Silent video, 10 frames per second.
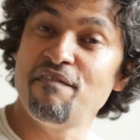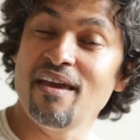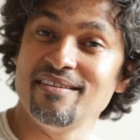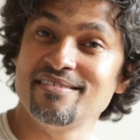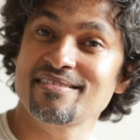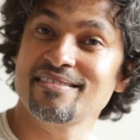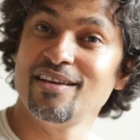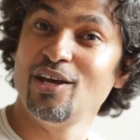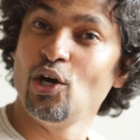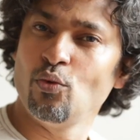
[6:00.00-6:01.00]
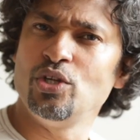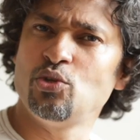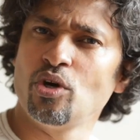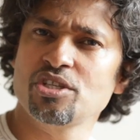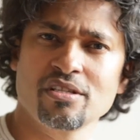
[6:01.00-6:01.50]
phase,
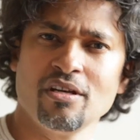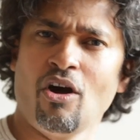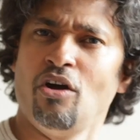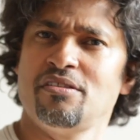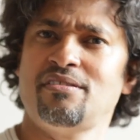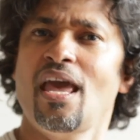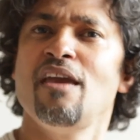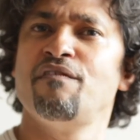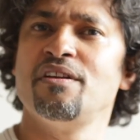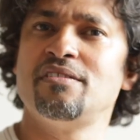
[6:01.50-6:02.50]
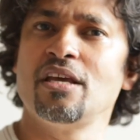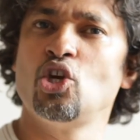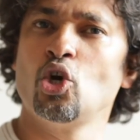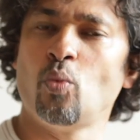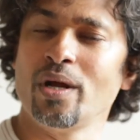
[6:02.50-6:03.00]
which was safe and
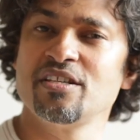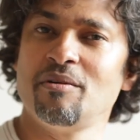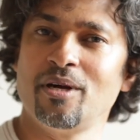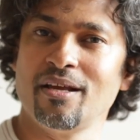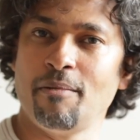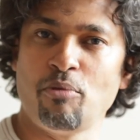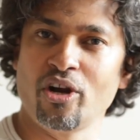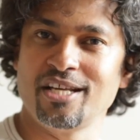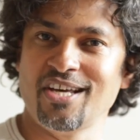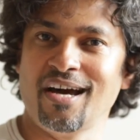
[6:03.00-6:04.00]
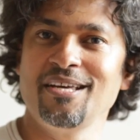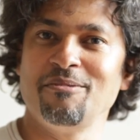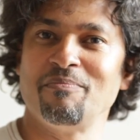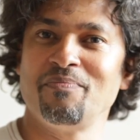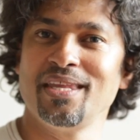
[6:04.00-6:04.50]
secure once upon a
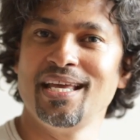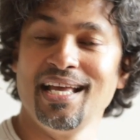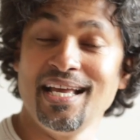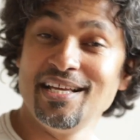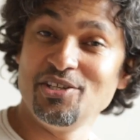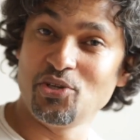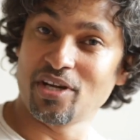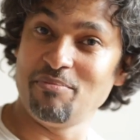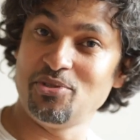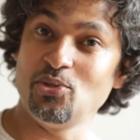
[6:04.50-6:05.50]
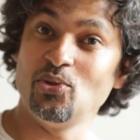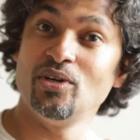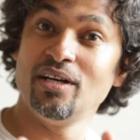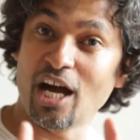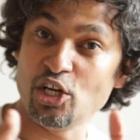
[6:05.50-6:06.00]
time, to come to
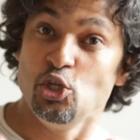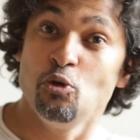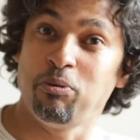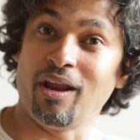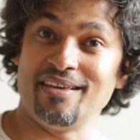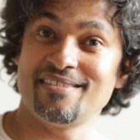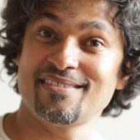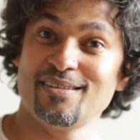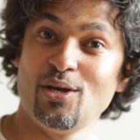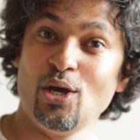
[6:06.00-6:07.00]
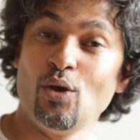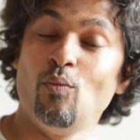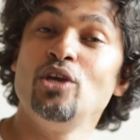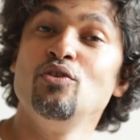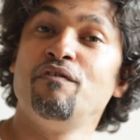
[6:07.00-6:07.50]
a new place
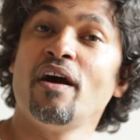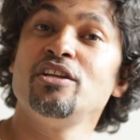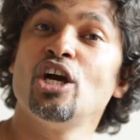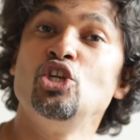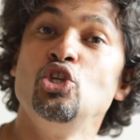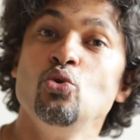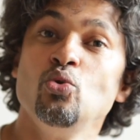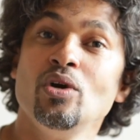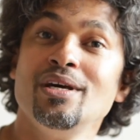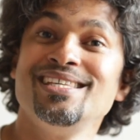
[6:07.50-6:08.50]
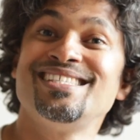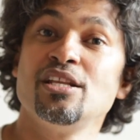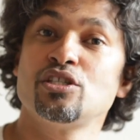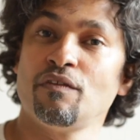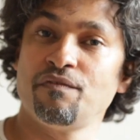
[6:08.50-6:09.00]
where you find a new
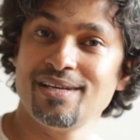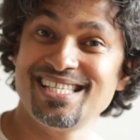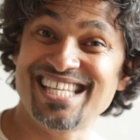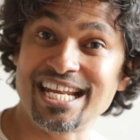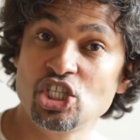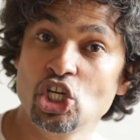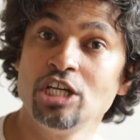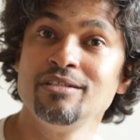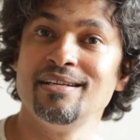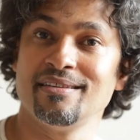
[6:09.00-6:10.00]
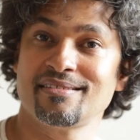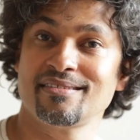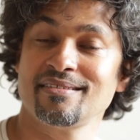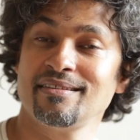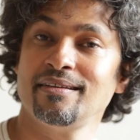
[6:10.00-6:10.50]
sense of centeredness,